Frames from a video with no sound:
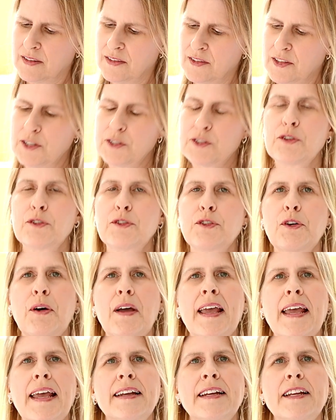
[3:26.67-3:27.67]
These are so
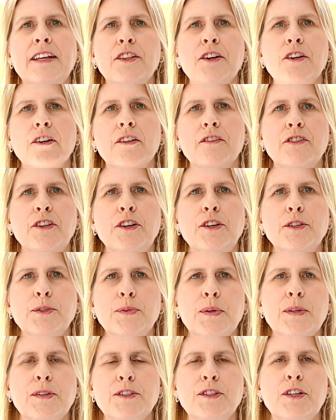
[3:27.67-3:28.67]
handy. They're infused
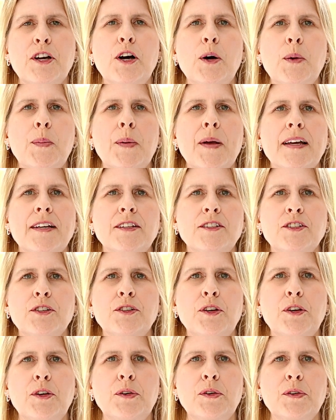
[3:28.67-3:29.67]
with soap, and so
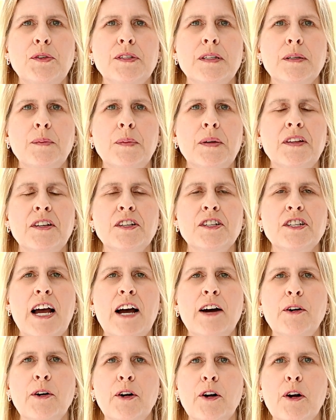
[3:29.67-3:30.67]
you use them in the
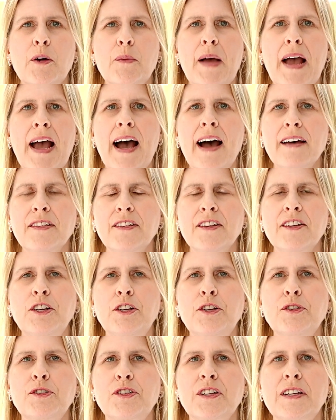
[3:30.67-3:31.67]
shower or bath, and you
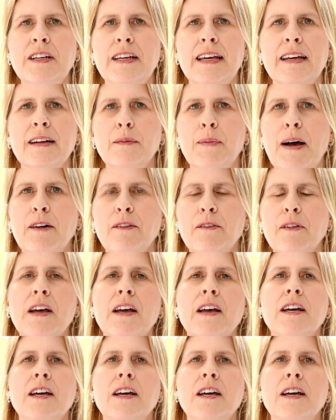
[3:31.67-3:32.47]
usually get about